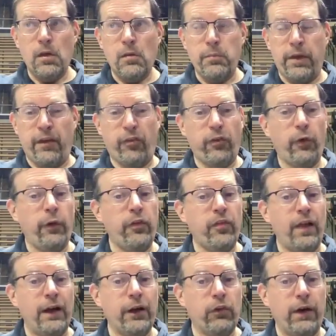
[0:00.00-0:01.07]
Minnesota is
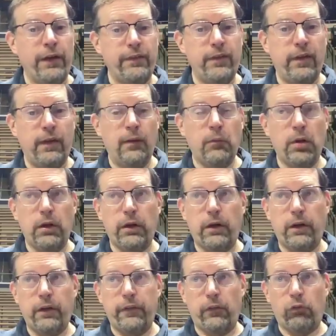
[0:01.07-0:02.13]
not a great team.
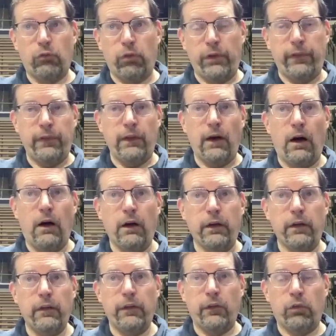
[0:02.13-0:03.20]
Uh, they're really
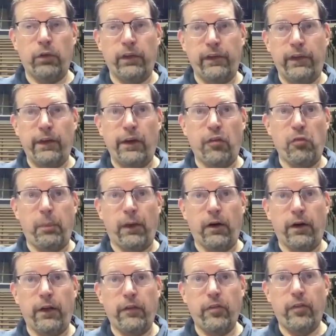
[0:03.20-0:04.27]
young. They're really
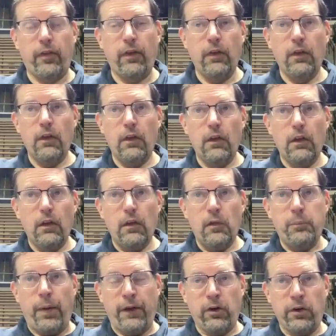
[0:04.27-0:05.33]
inexperienced.
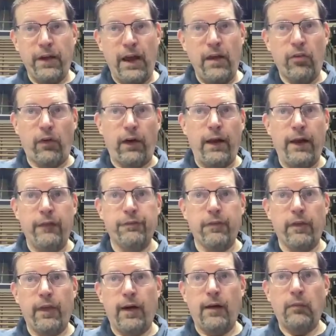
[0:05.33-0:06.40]
Better days are ahead
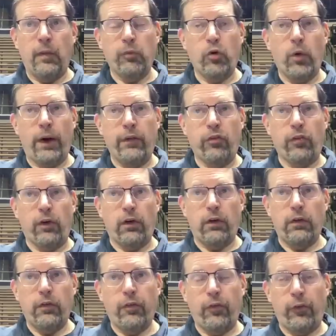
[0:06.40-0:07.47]
for them, I'm quite
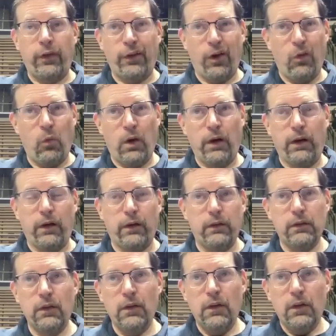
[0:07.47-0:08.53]
certain. So you don't want to.
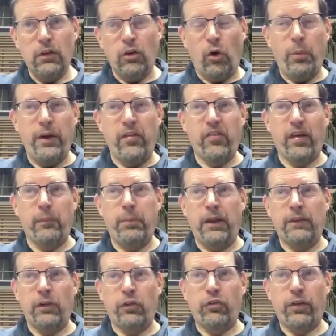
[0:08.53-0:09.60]
Nobody's going to
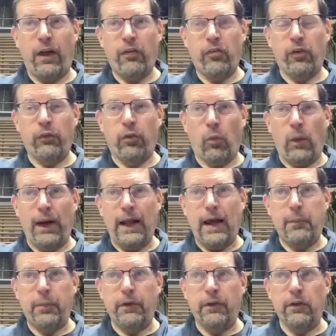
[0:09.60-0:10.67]
beat their chest over what
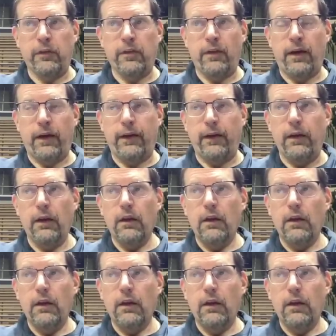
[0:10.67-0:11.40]
happened here tonight.